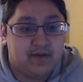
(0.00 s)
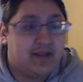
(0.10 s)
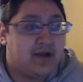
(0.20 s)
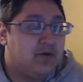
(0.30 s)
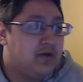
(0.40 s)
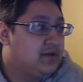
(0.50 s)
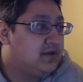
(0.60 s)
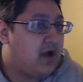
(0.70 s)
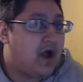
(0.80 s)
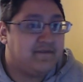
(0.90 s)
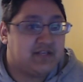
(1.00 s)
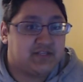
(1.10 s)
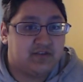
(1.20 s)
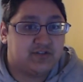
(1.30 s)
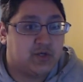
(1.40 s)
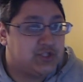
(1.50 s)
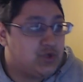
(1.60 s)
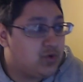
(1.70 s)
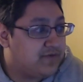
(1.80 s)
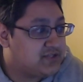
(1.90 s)
Now, obviously there's no
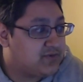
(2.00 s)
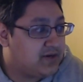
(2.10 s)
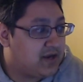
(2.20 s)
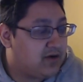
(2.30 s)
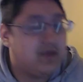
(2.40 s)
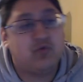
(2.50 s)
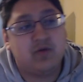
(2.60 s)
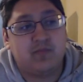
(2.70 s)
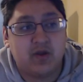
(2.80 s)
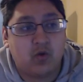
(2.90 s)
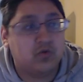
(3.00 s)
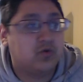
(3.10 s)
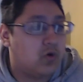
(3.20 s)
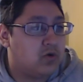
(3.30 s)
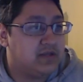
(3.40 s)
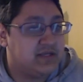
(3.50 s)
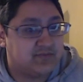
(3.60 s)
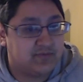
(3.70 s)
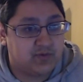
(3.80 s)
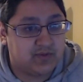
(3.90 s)
Sugofest right now, and what my whole goal
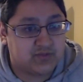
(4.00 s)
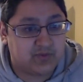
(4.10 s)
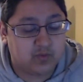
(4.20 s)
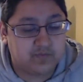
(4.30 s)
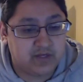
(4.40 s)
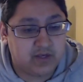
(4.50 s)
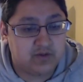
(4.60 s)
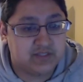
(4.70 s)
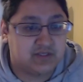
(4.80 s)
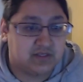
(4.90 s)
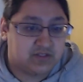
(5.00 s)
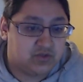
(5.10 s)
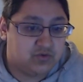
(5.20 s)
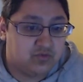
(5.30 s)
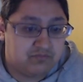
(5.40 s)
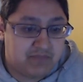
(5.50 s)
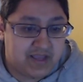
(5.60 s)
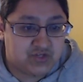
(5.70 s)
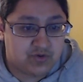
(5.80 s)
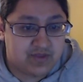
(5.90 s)
is when doing this reroll video is to
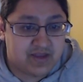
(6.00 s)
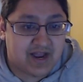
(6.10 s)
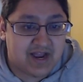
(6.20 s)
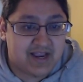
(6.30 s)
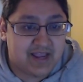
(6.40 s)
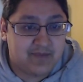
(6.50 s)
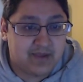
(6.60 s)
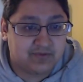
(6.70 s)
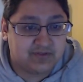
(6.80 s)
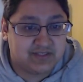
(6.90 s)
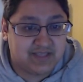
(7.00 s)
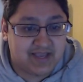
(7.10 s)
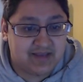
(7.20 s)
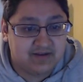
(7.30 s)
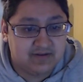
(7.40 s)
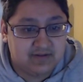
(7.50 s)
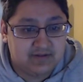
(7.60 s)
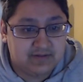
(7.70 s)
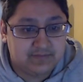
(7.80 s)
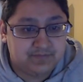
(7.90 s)
make sure that I am able to get
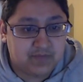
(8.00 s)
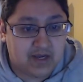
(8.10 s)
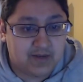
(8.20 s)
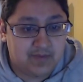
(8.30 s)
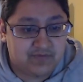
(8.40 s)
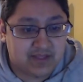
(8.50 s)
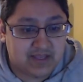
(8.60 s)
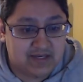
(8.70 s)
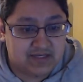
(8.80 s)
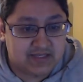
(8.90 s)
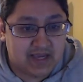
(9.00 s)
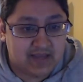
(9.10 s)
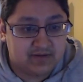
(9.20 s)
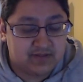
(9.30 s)
Um, everything I need to get.